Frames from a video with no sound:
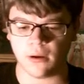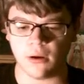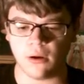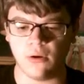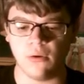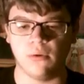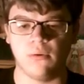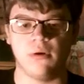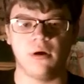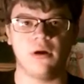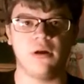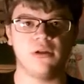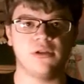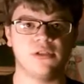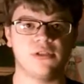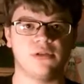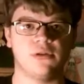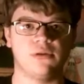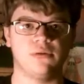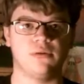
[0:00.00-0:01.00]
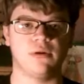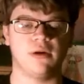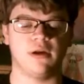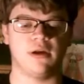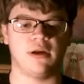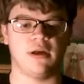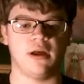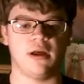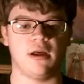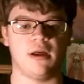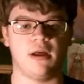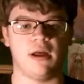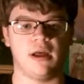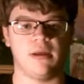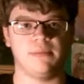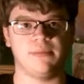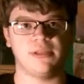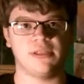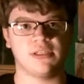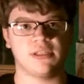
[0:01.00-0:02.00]
oh, also,
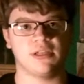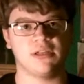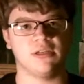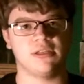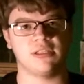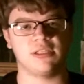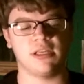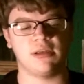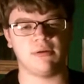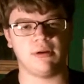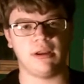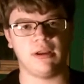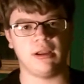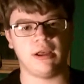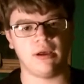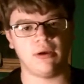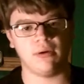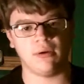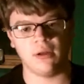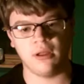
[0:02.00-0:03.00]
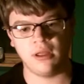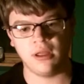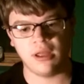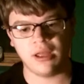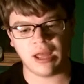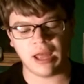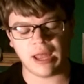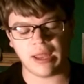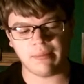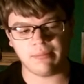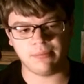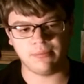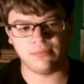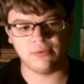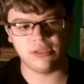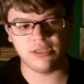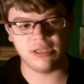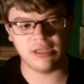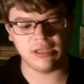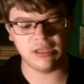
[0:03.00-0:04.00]
I'm just gonna say right now, I've
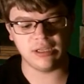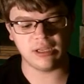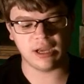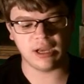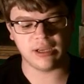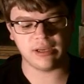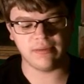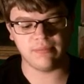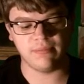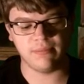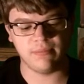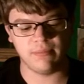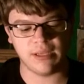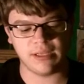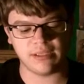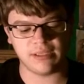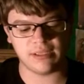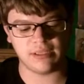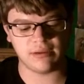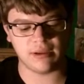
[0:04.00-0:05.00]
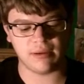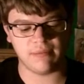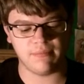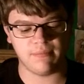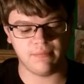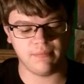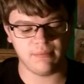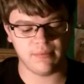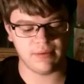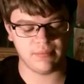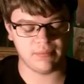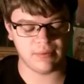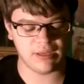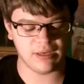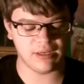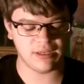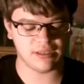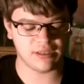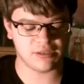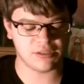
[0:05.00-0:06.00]
been
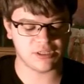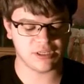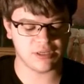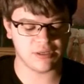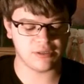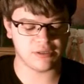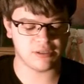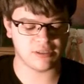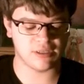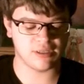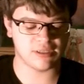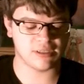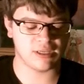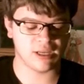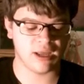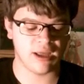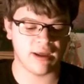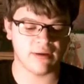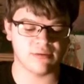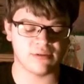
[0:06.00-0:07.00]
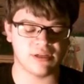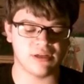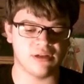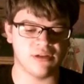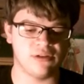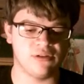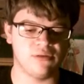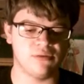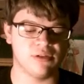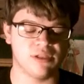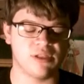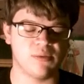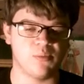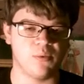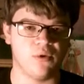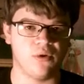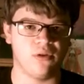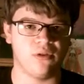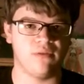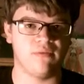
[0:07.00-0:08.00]
meaning to change this. I was gonna do a
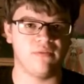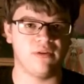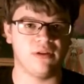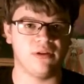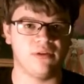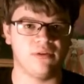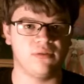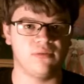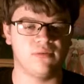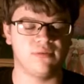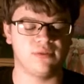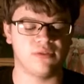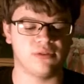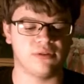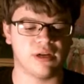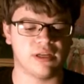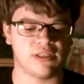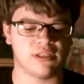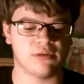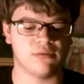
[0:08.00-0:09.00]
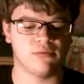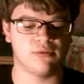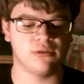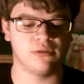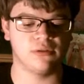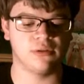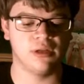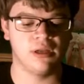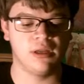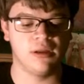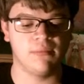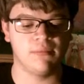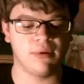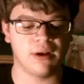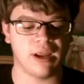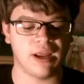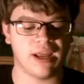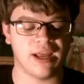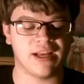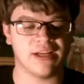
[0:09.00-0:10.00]
spoiler video for Jurassic World, but
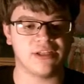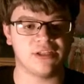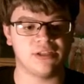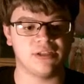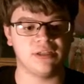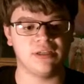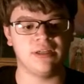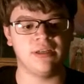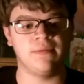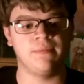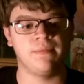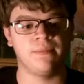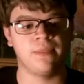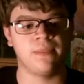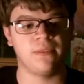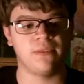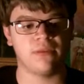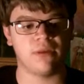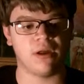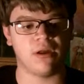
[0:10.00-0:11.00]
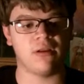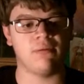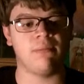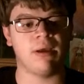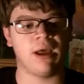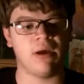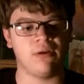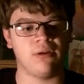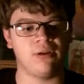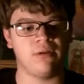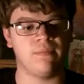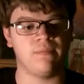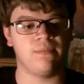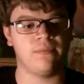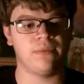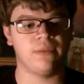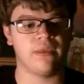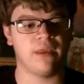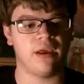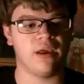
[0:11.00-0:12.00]
I actually thought about it.
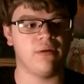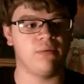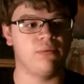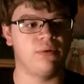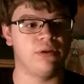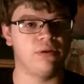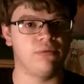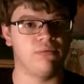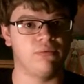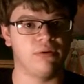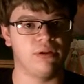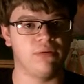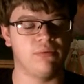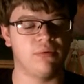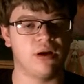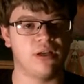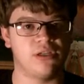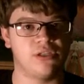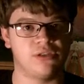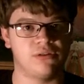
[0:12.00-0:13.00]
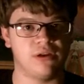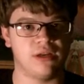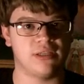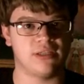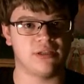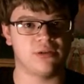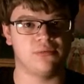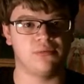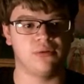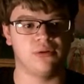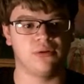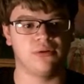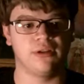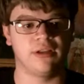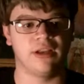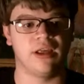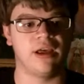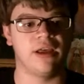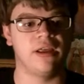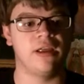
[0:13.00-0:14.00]
I went and rewatched Jurassic World,
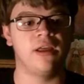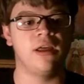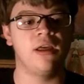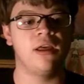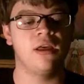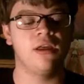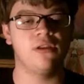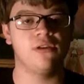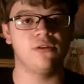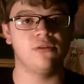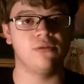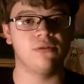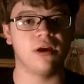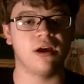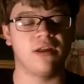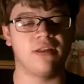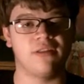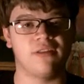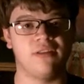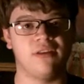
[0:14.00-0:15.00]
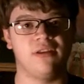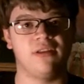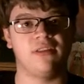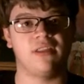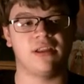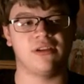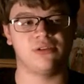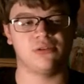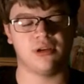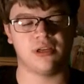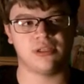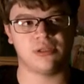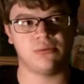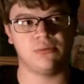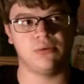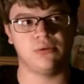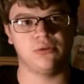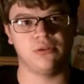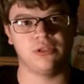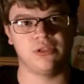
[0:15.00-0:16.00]
and I do not think that Jurassic
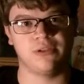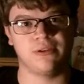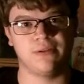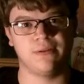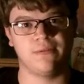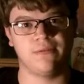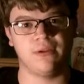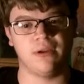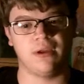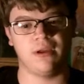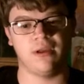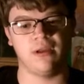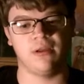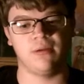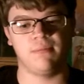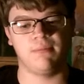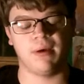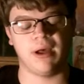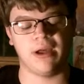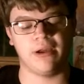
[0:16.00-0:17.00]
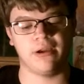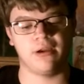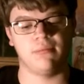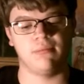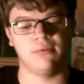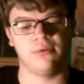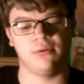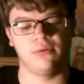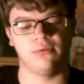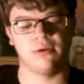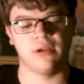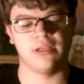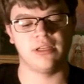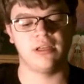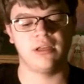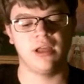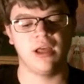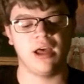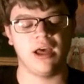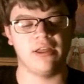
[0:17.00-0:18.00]
World deserved a buy on Blu-ray.
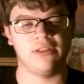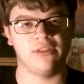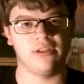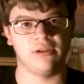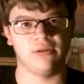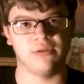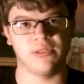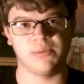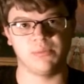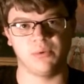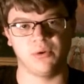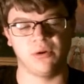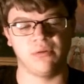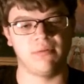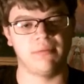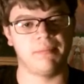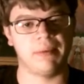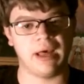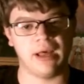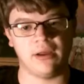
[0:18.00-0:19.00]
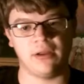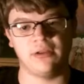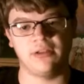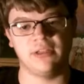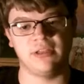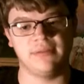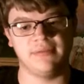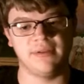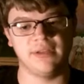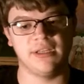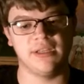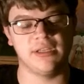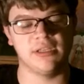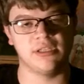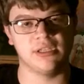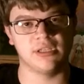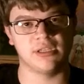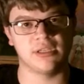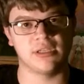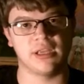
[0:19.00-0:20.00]
I think it was more of a buy on DVD,
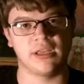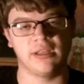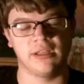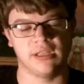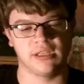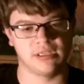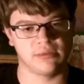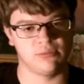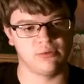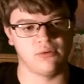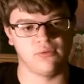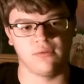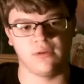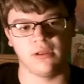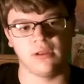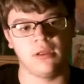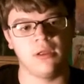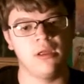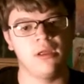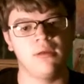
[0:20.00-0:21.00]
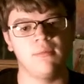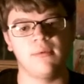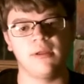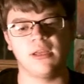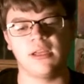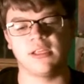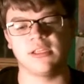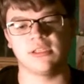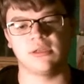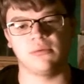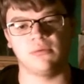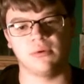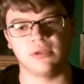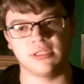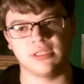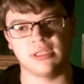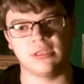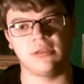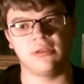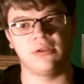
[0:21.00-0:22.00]
just like this movie, because it
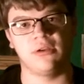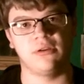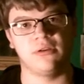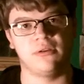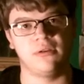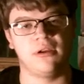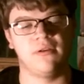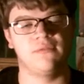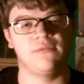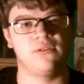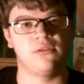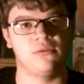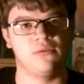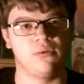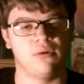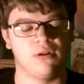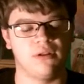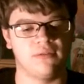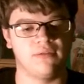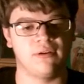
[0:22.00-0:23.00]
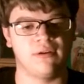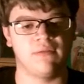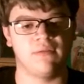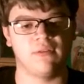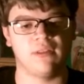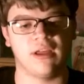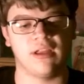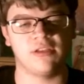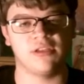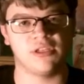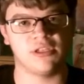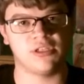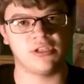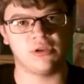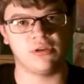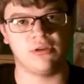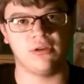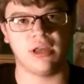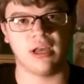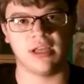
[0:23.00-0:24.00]
wasn't good enough to qualify for that. Just so
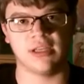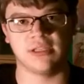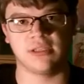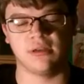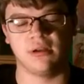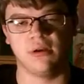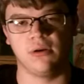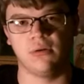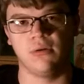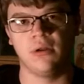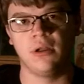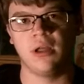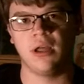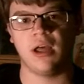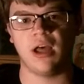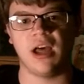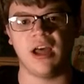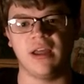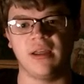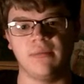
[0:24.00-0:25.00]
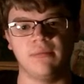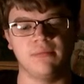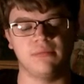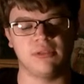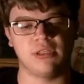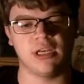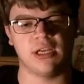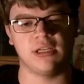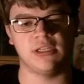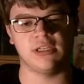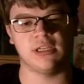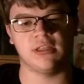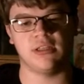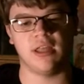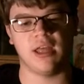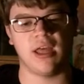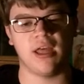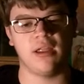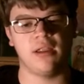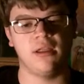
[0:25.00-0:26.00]
you guys know, I'm changing
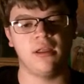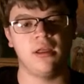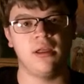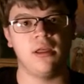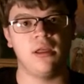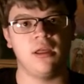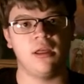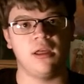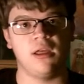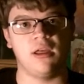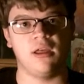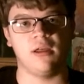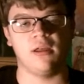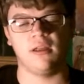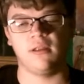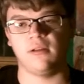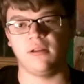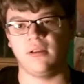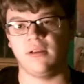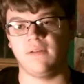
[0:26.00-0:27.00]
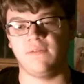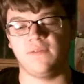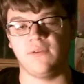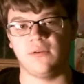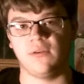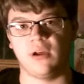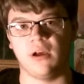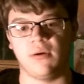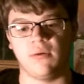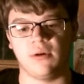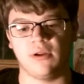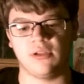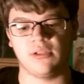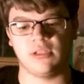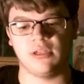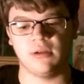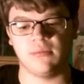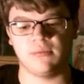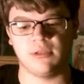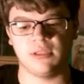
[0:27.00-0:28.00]
that. And if you're not
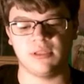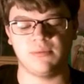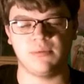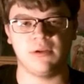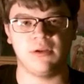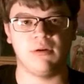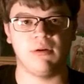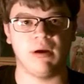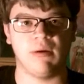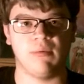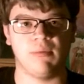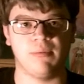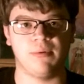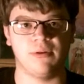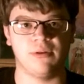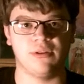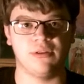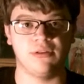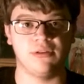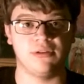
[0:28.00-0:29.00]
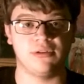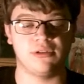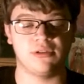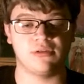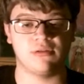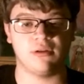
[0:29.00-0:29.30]
watching up to this video, I will put in the